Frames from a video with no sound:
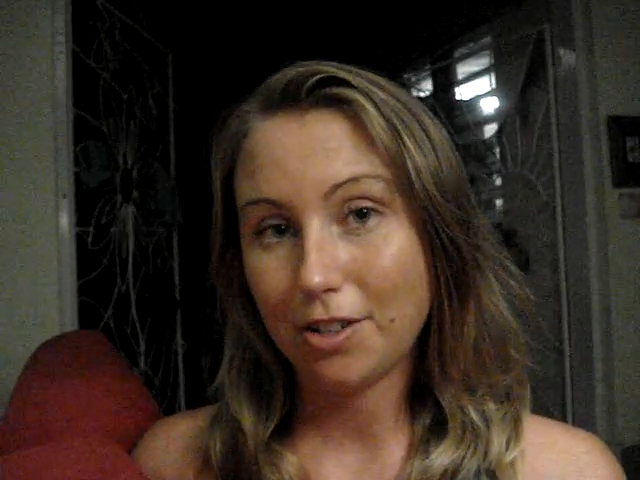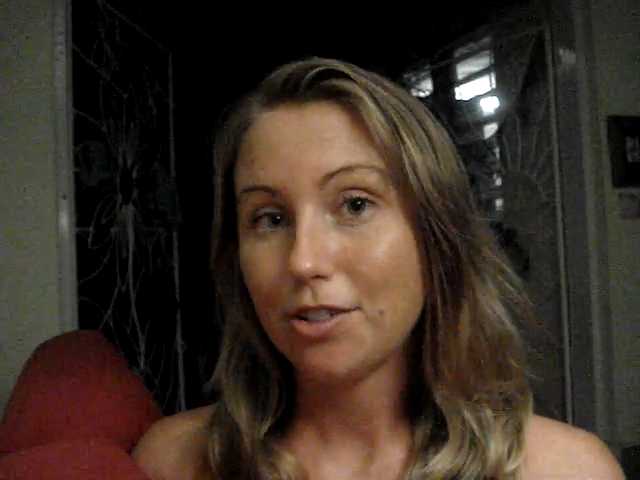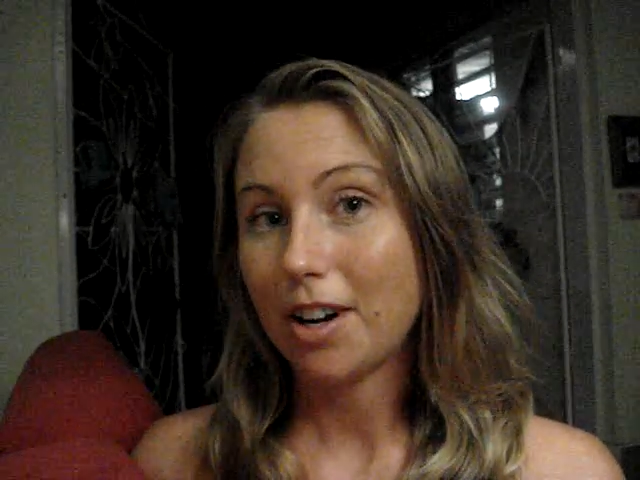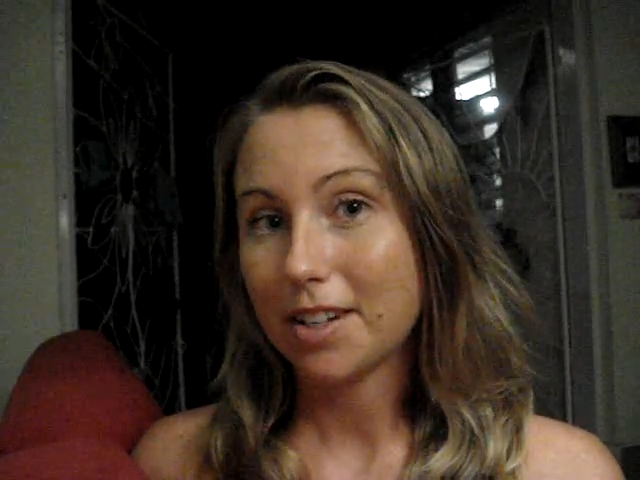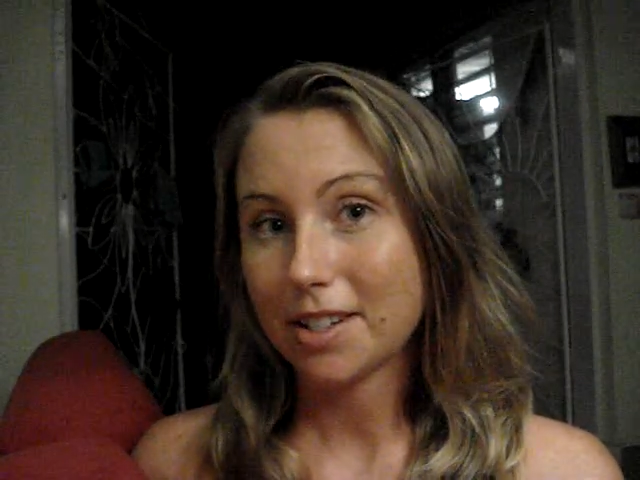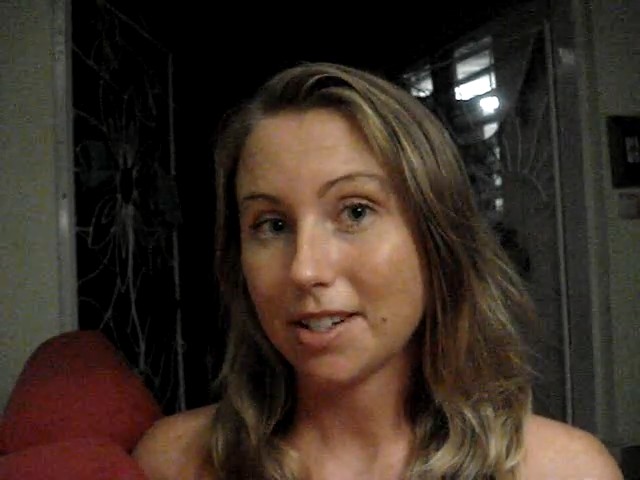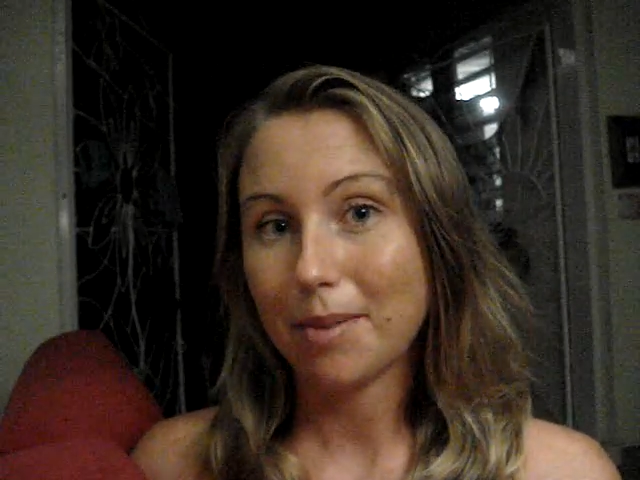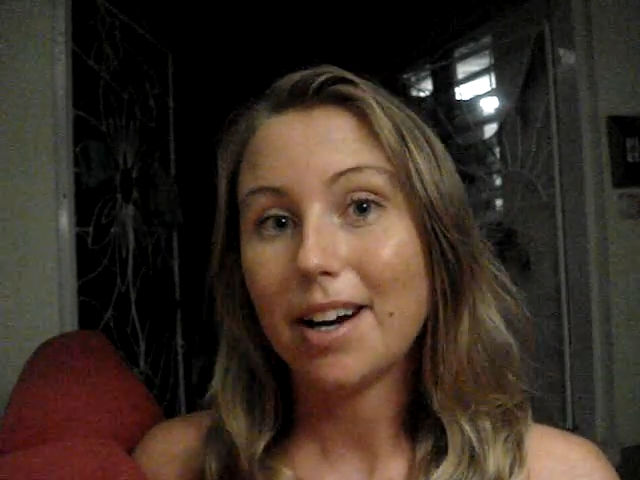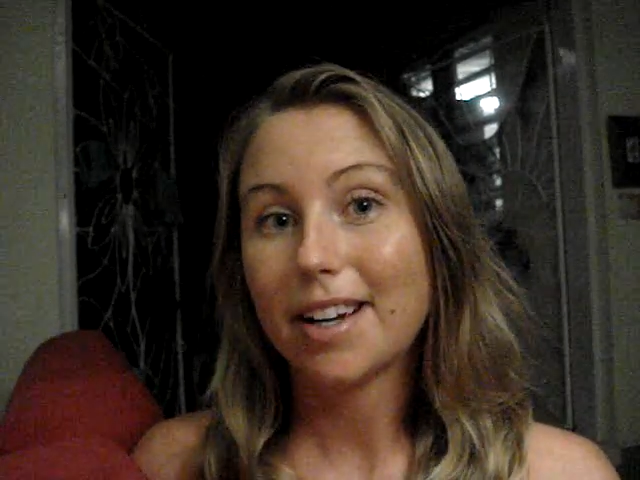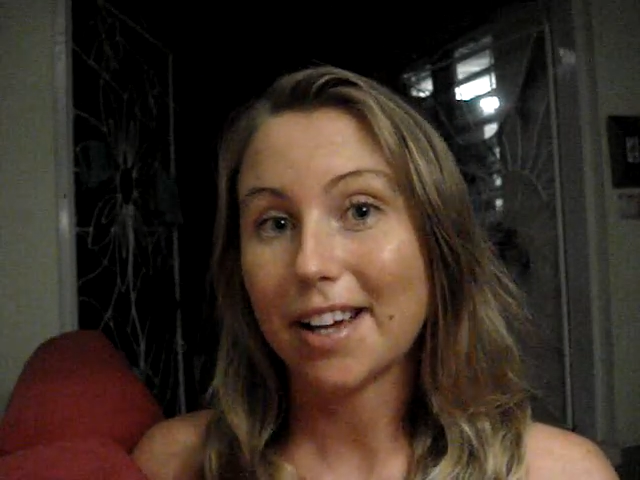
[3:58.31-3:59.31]
new drugs in
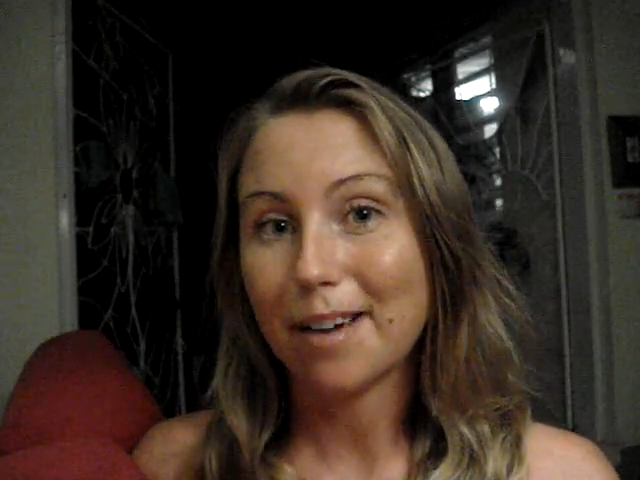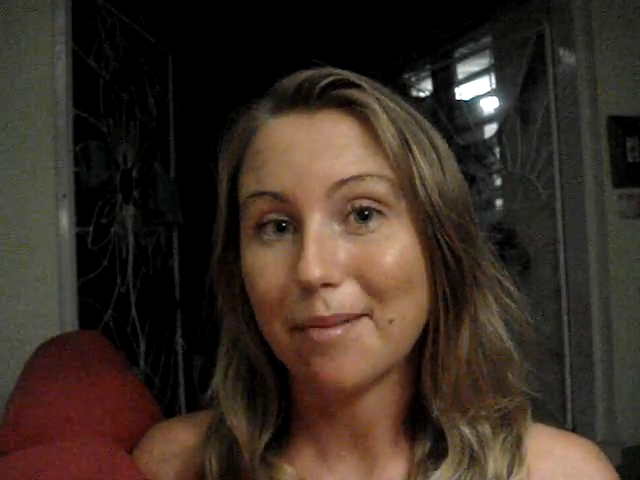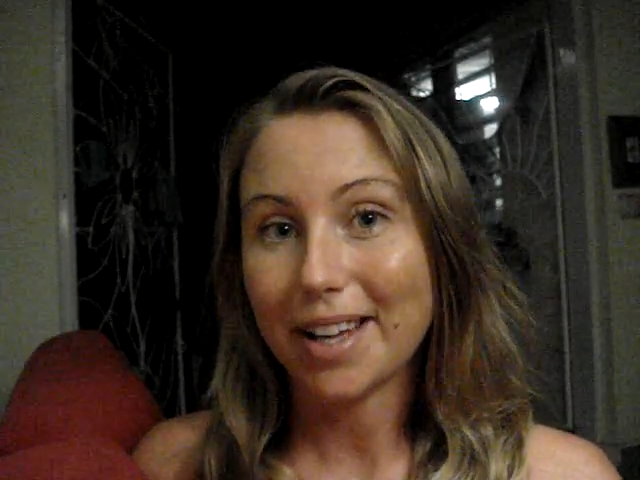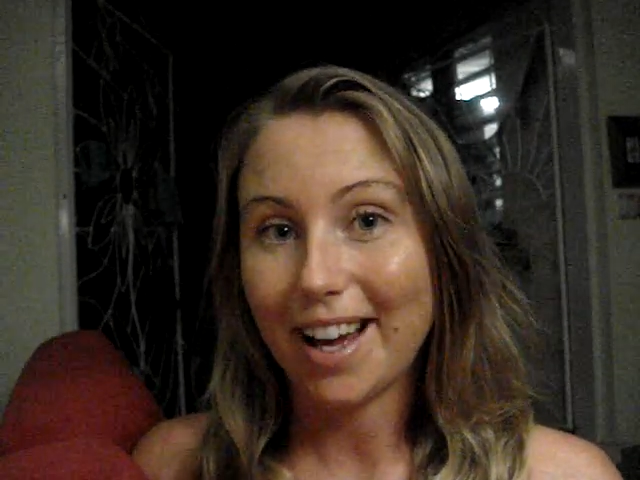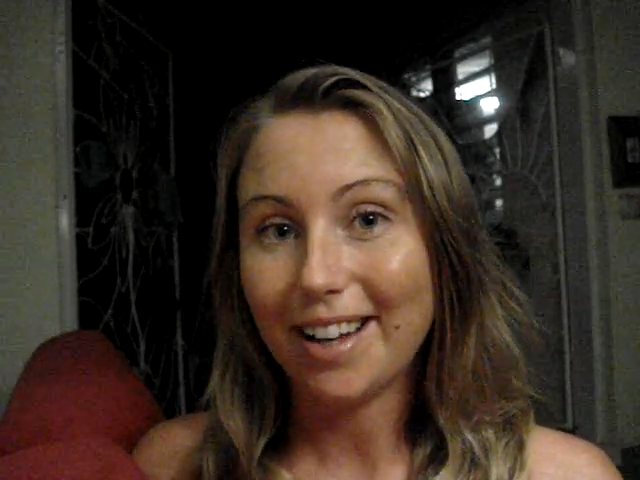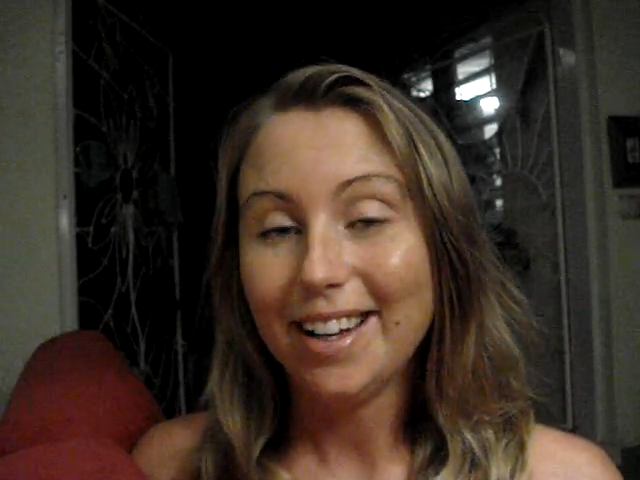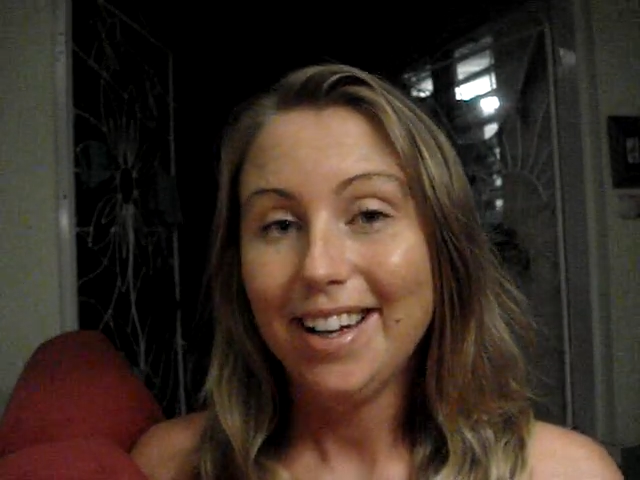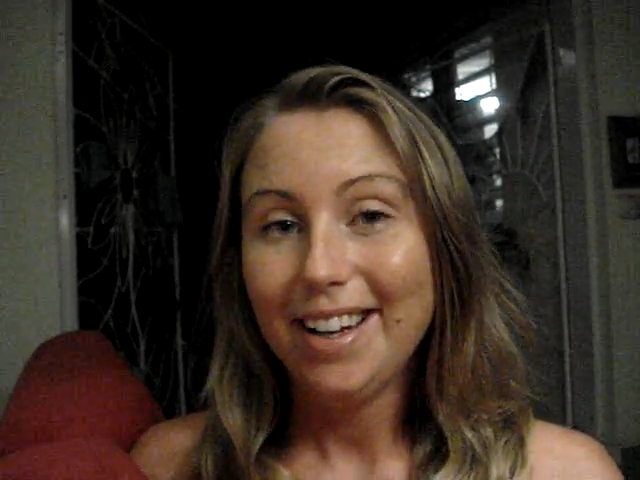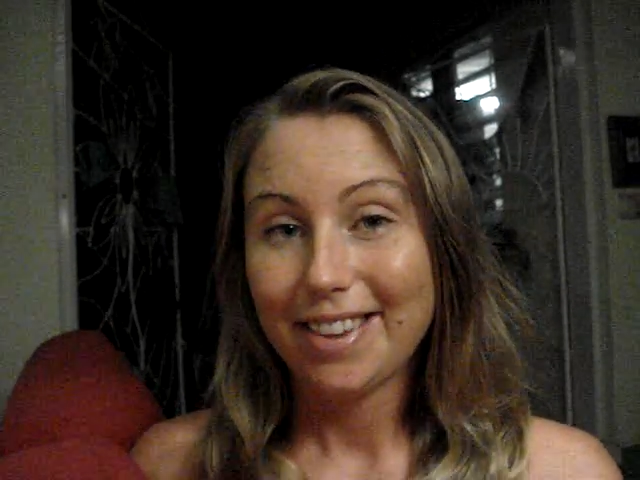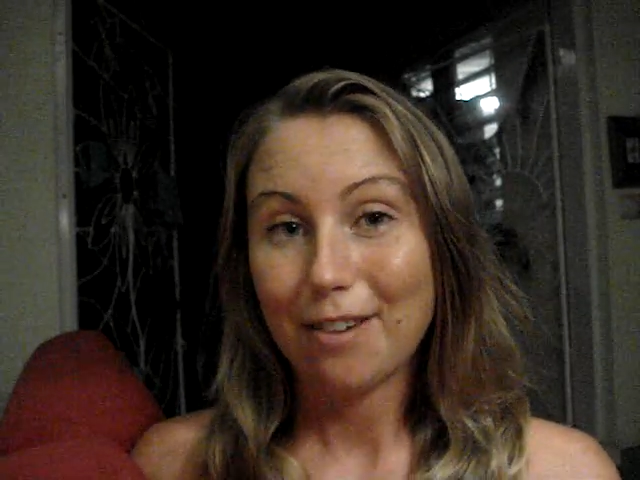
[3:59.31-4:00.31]
America coming out
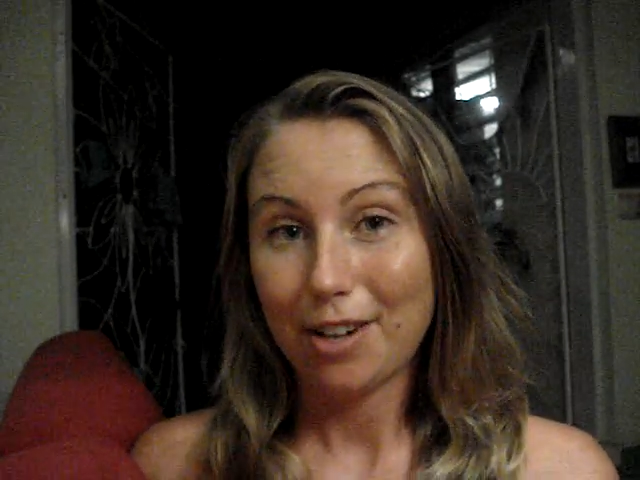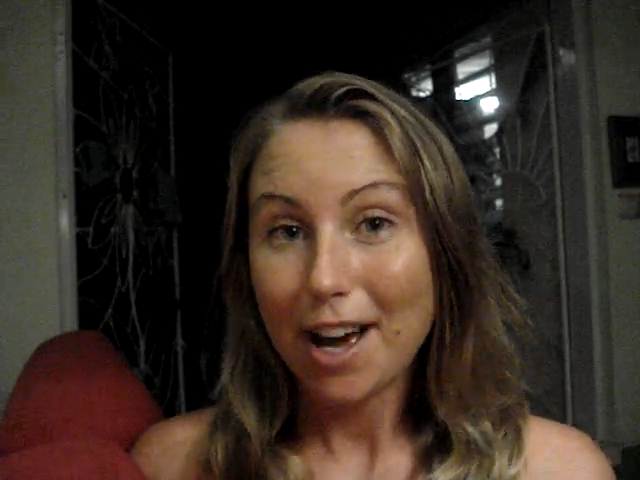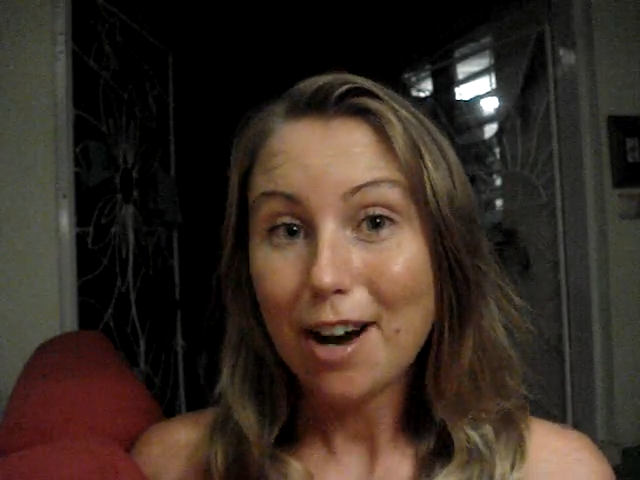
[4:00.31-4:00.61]
that would